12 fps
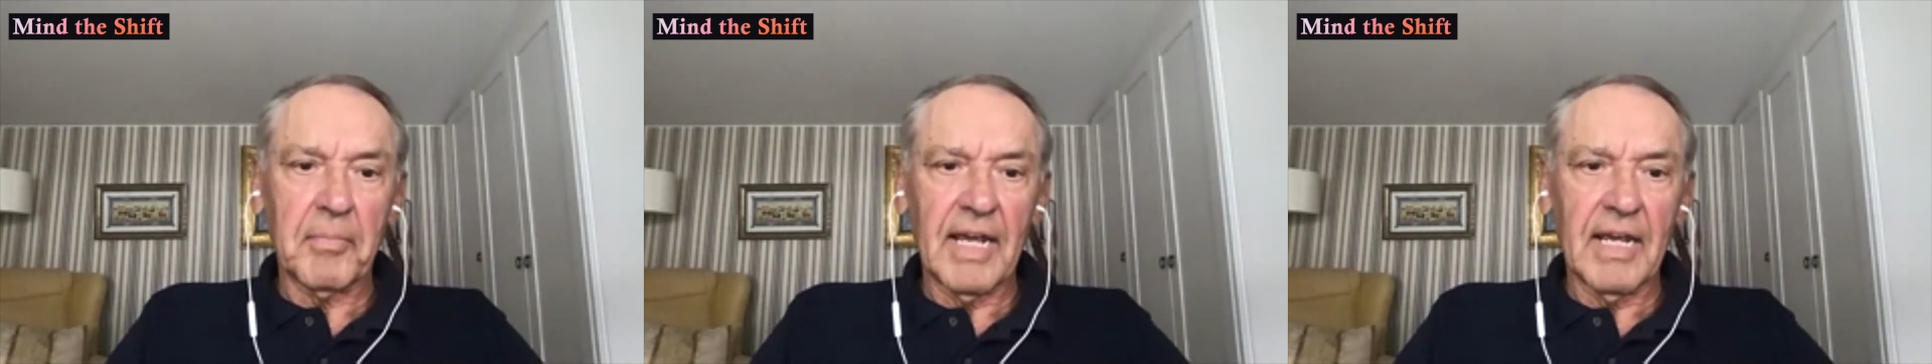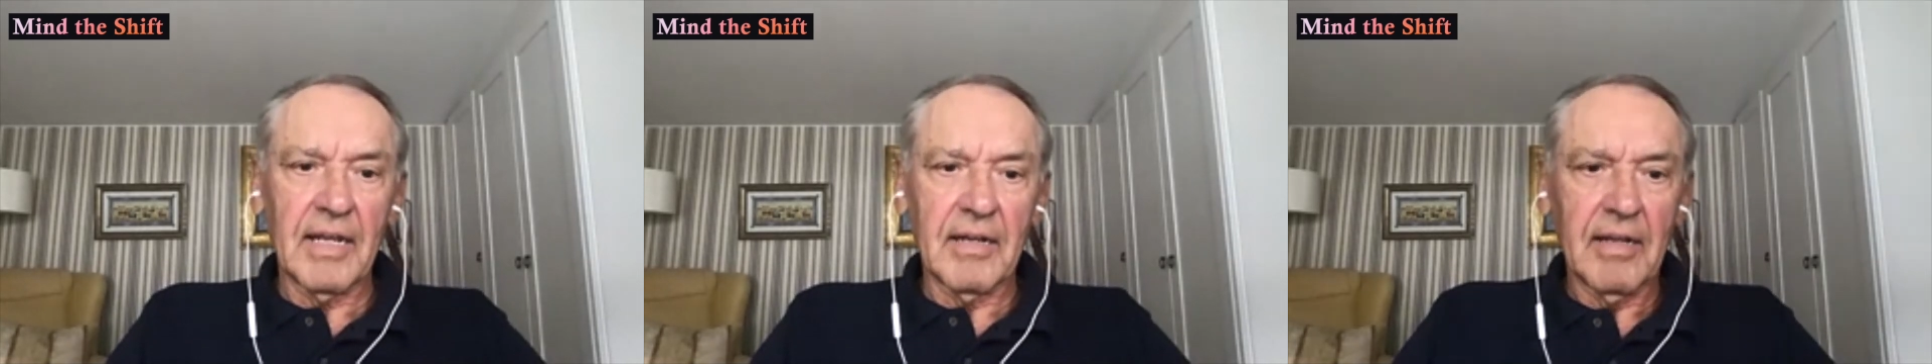
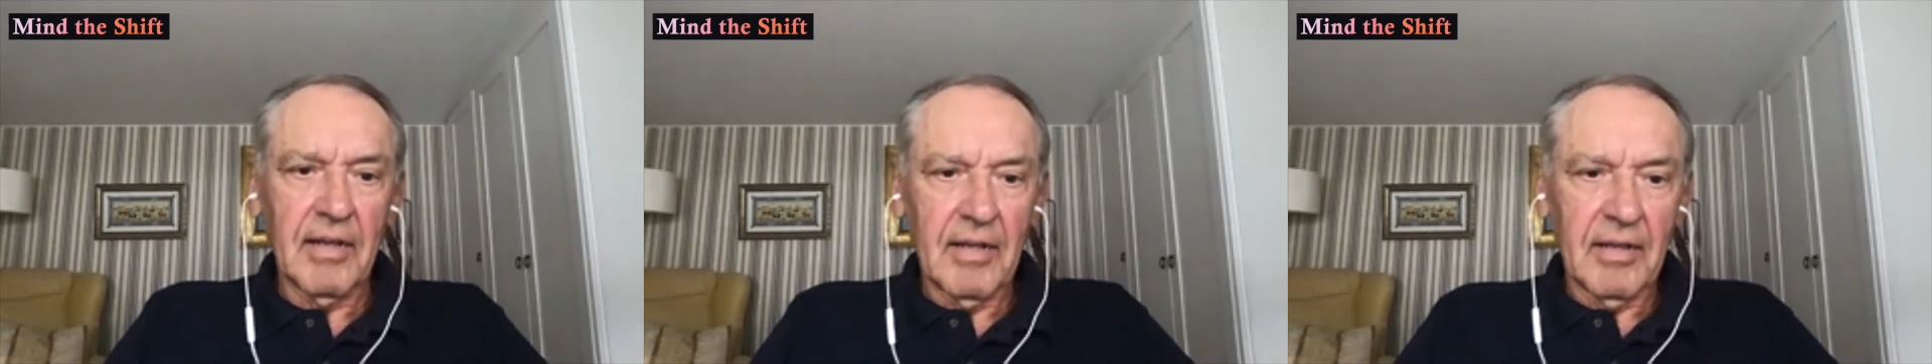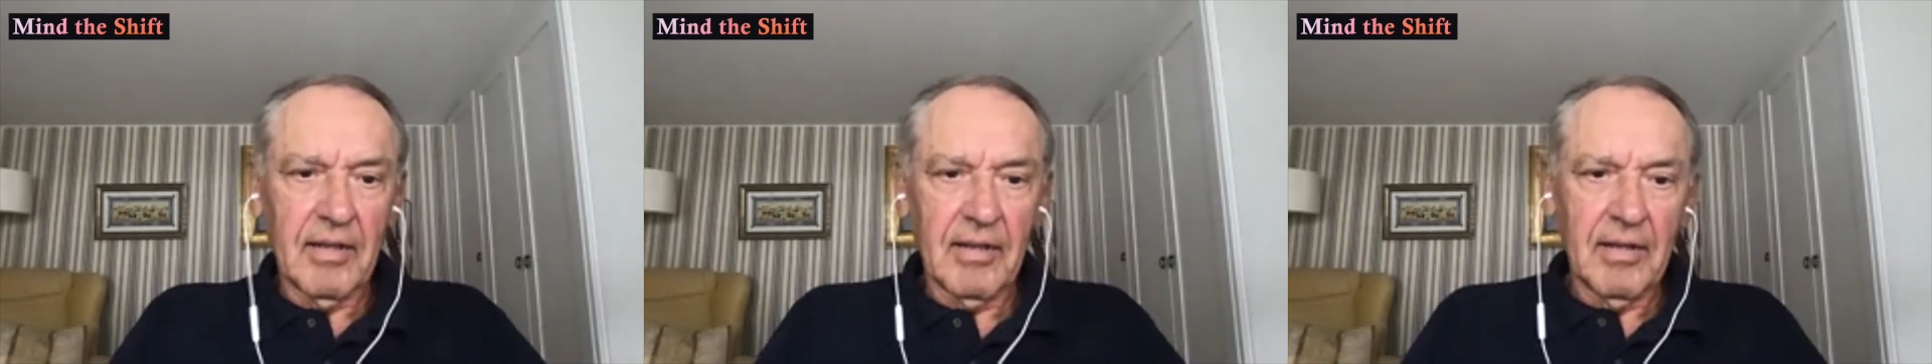play
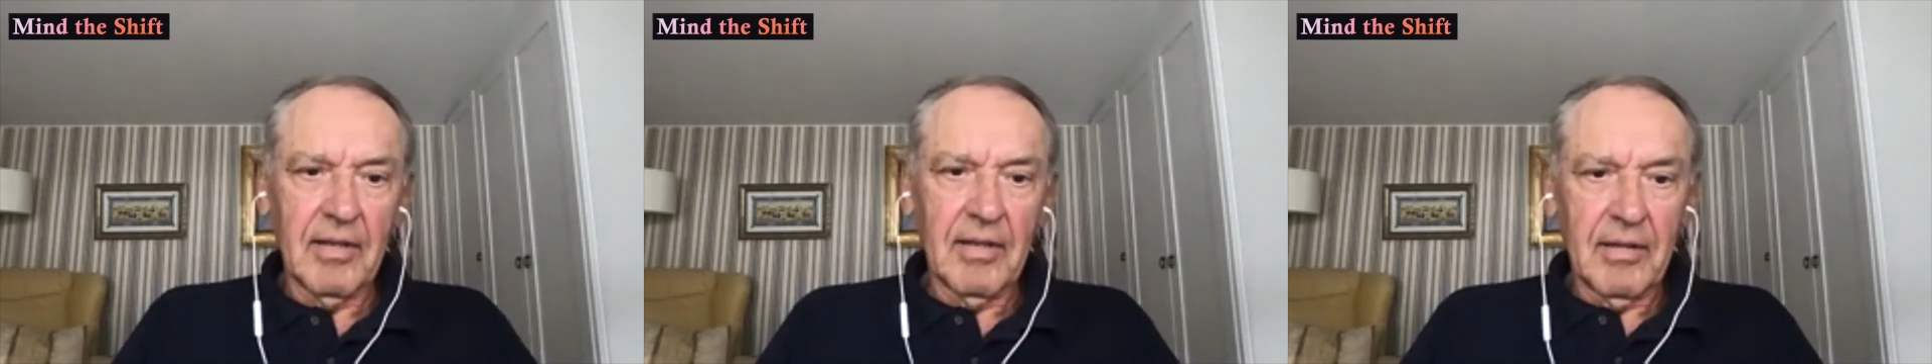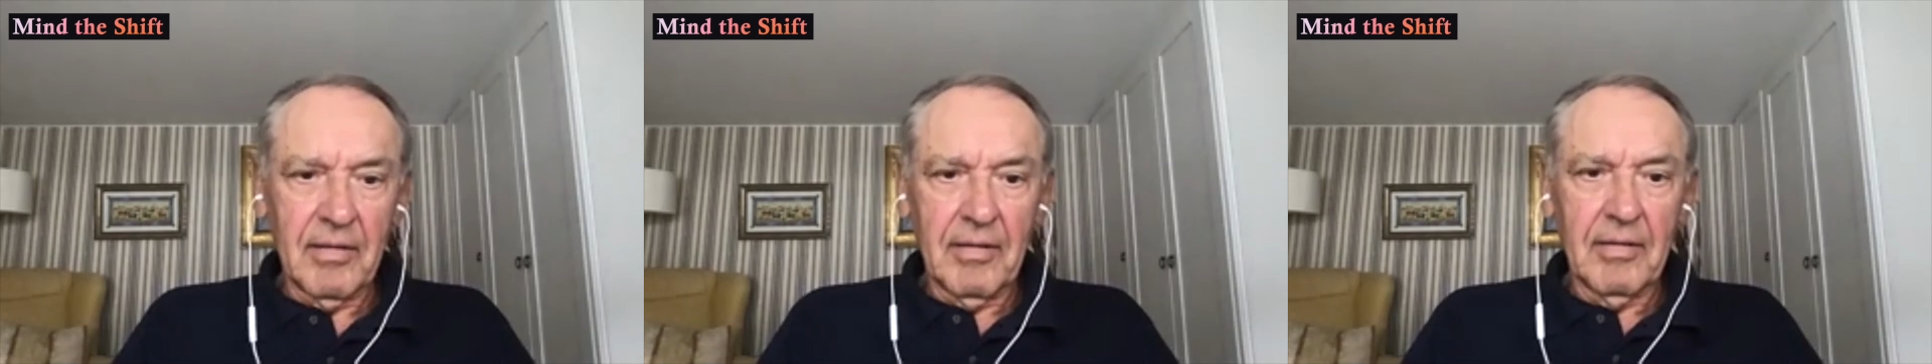
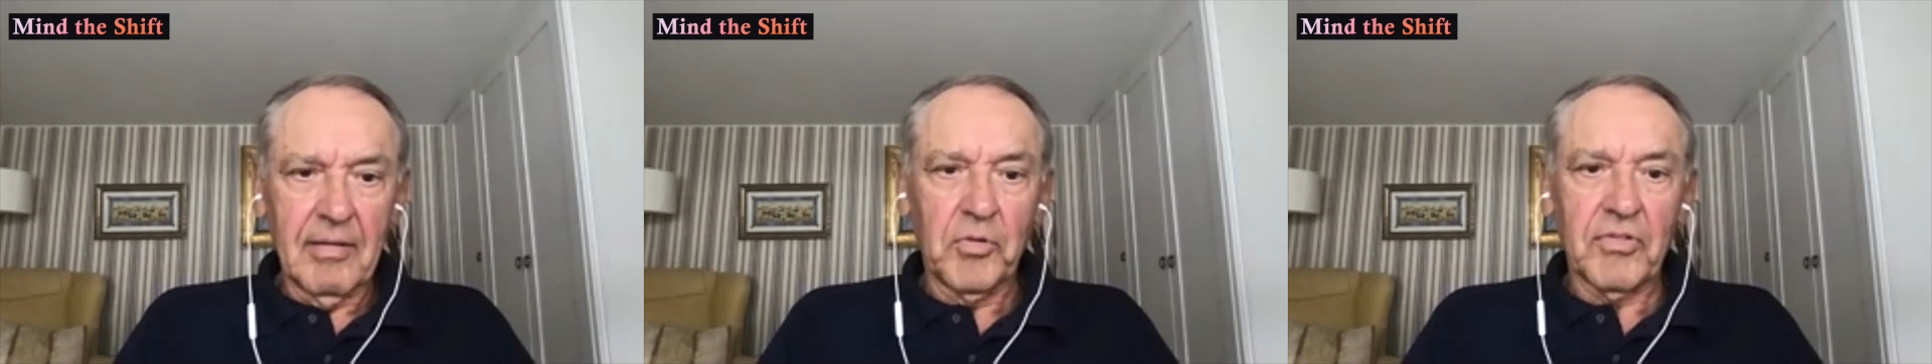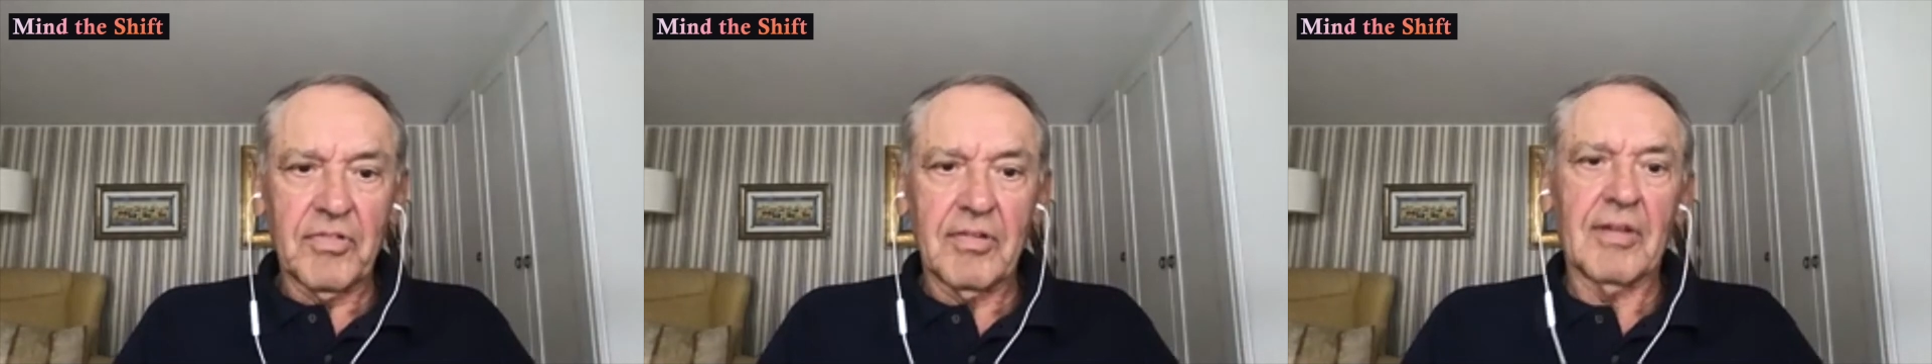
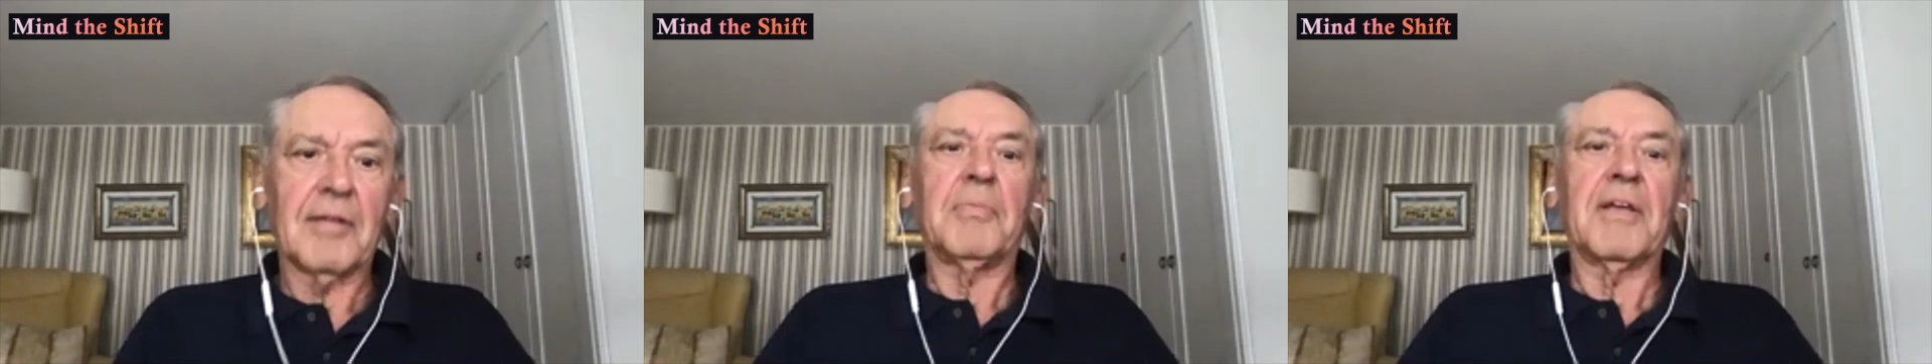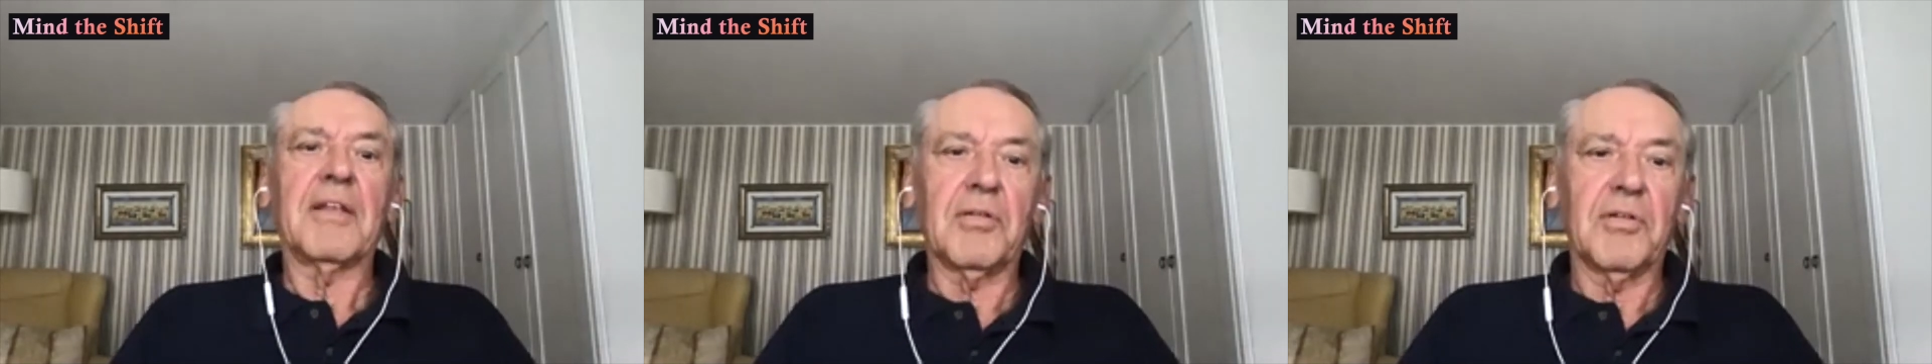Mozart,
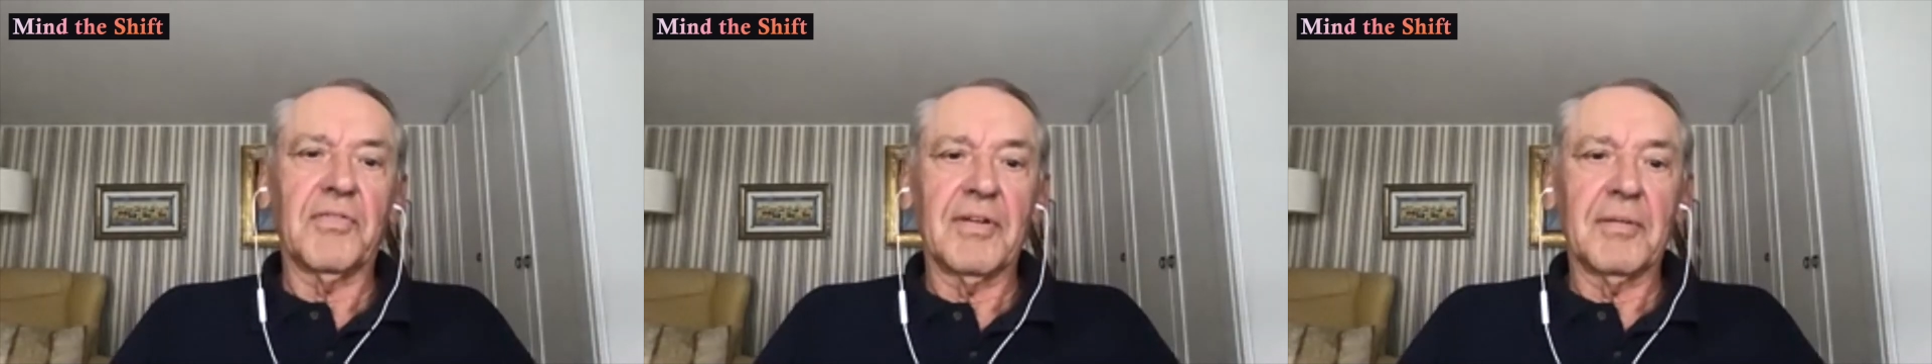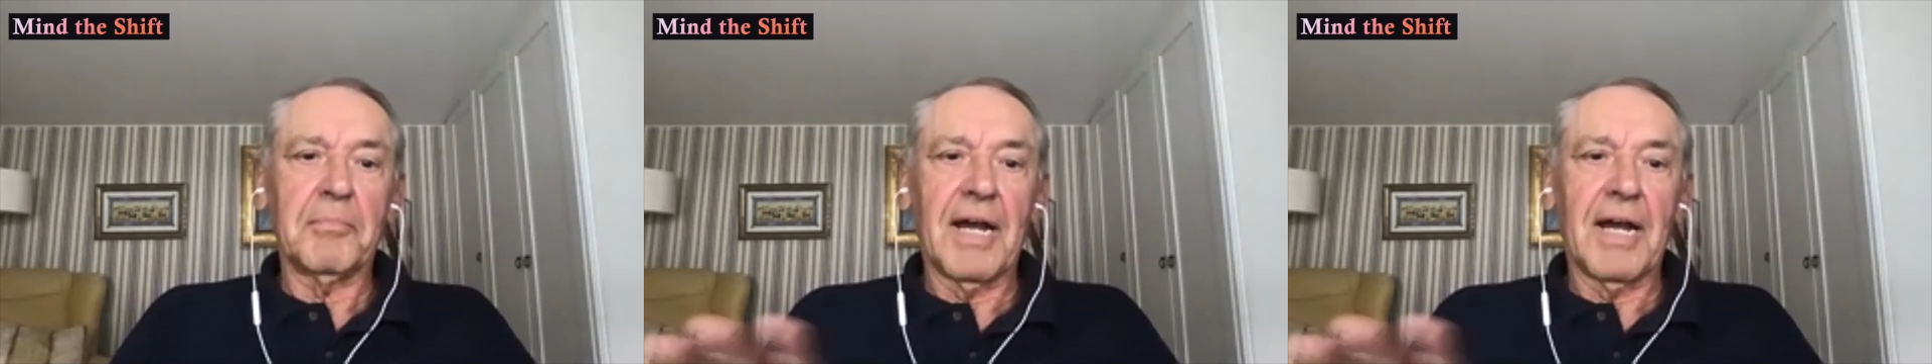Beethoven, Bach.